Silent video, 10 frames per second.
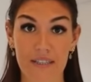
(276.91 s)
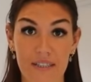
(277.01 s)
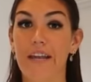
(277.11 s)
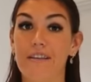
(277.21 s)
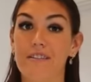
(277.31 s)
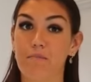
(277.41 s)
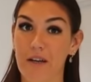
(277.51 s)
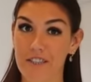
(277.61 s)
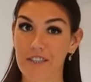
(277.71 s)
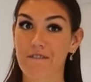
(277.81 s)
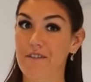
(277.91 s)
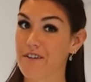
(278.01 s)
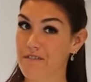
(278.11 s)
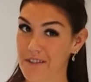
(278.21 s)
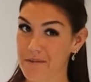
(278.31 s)
And especially for
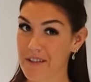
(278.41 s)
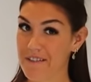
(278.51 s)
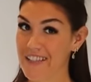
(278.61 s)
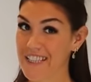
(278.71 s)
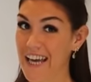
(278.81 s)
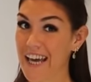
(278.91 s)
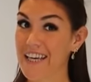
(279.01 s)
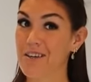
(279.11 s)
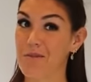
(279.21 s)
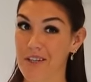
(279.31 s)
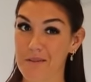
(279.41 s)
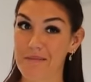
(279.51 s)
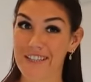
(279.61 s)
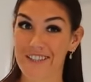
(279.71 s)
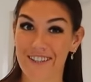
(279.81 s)
your first meal of the day, you want to
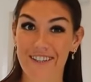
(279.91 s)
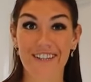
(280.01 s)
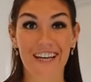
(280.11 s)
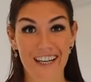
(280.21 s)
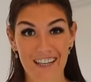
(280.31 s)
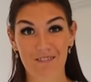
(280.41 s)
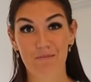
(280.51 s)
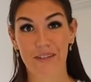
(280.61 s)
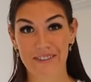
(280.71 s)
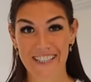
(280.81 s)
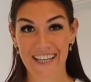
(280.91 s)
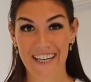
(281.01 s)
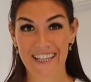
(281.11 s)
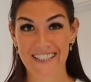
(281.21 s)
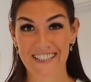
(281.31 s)
make sure you're getting enough
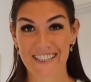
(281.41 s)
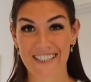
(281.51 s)
protein.